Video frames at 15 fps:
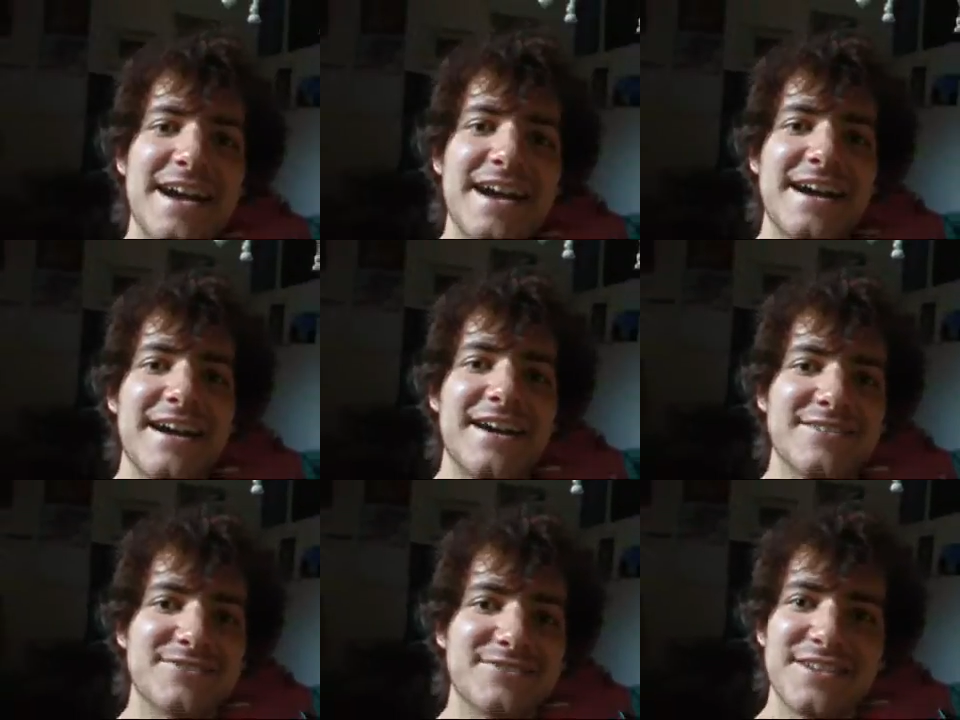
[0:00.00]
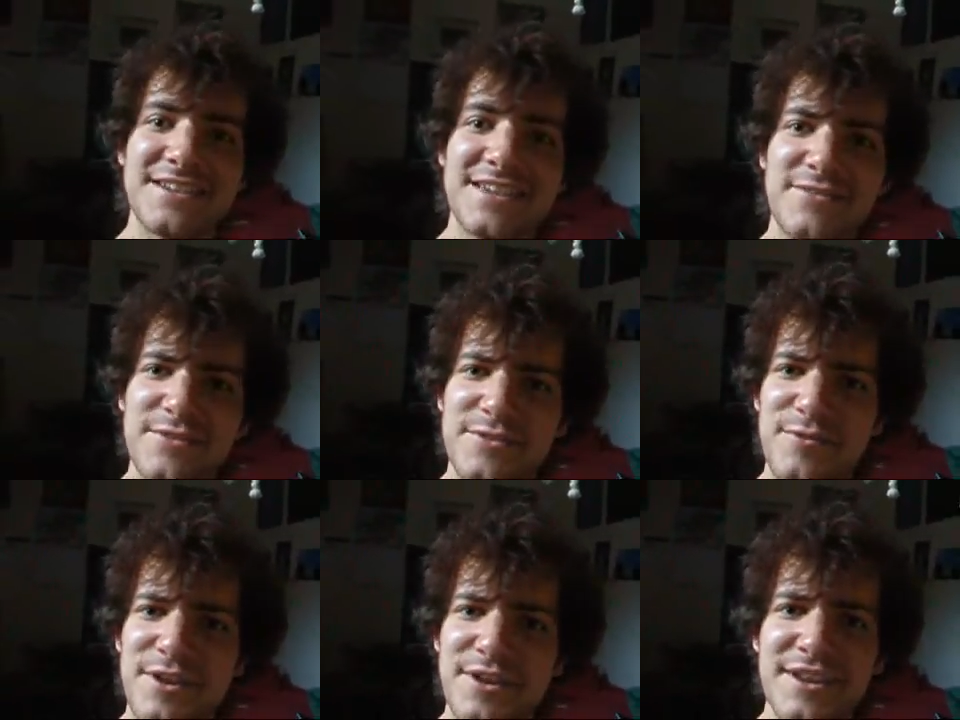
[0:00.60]
Uh, I'll try and give
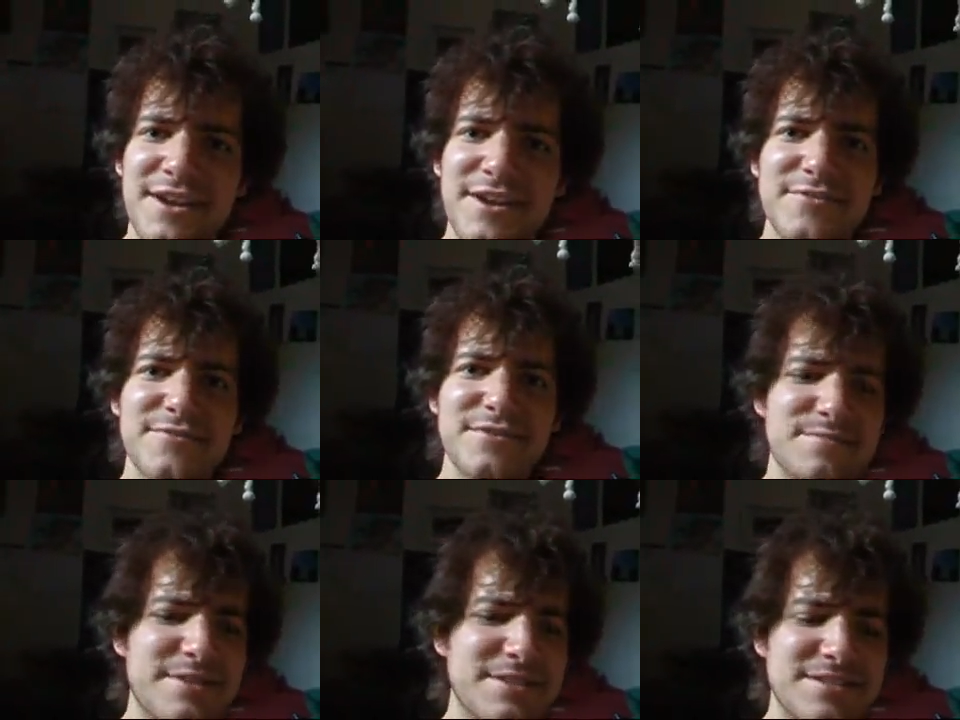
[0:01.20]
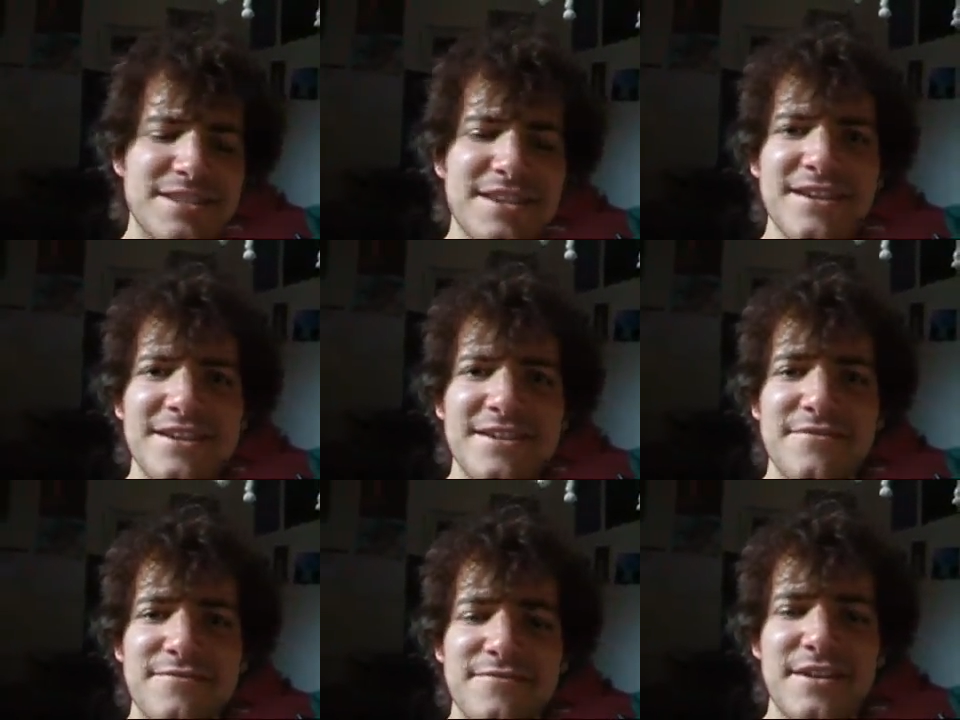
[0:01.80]
you a rundown of as much as I,
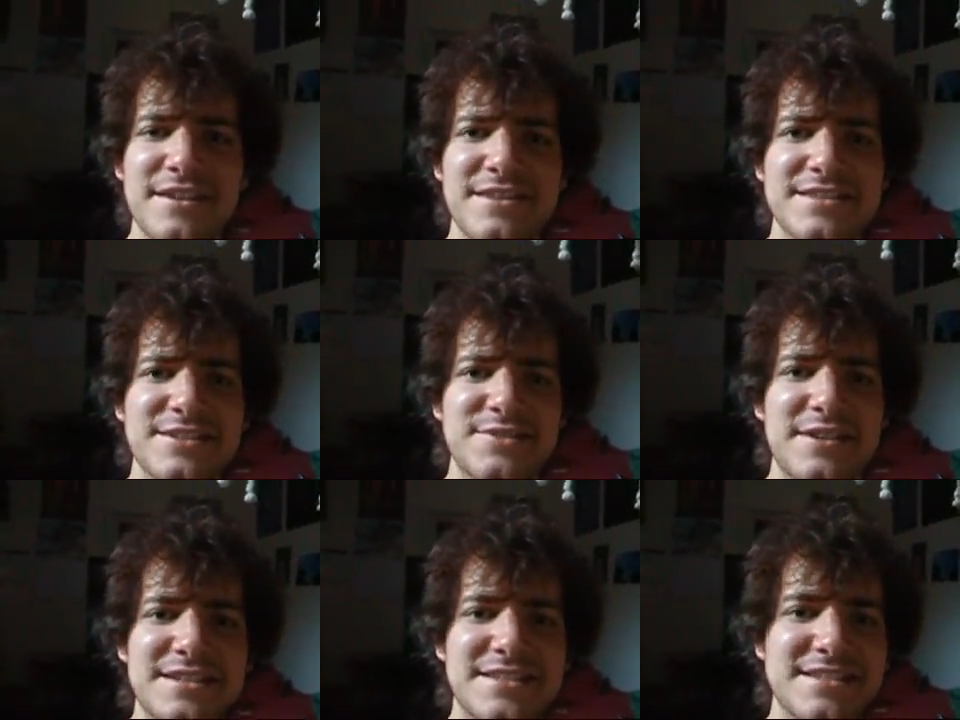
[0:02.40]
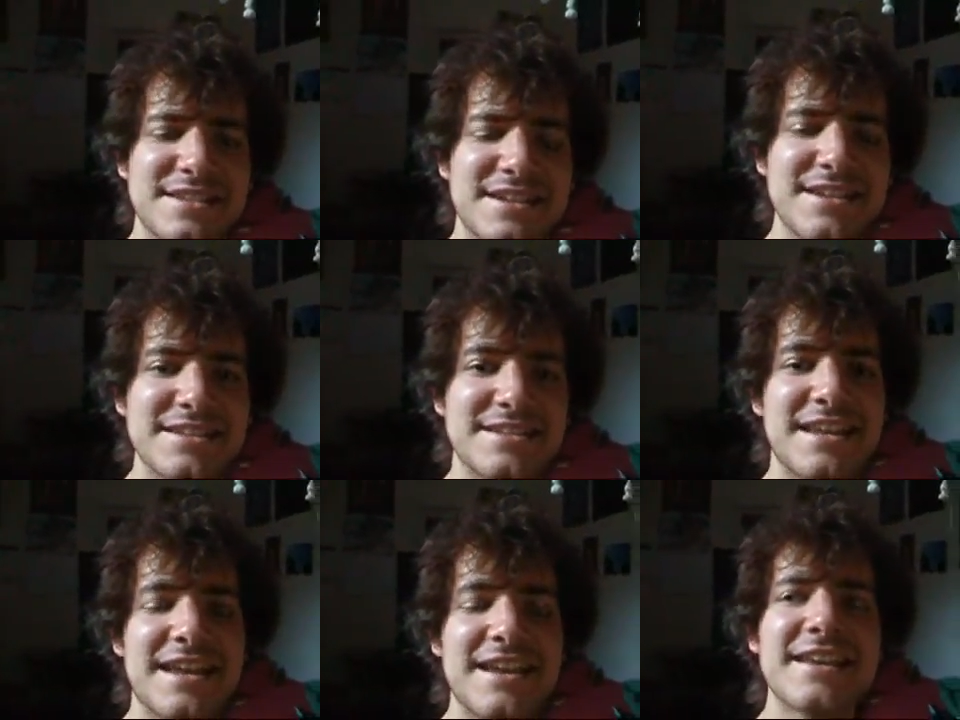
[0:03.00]
of uh, the situation as I
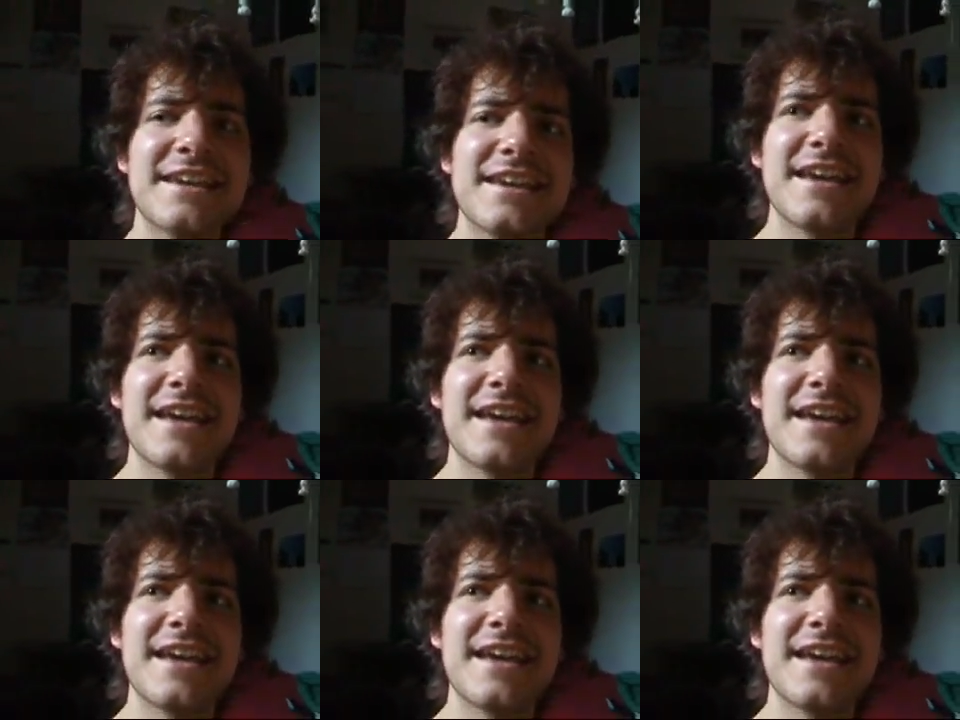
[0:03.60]
understand.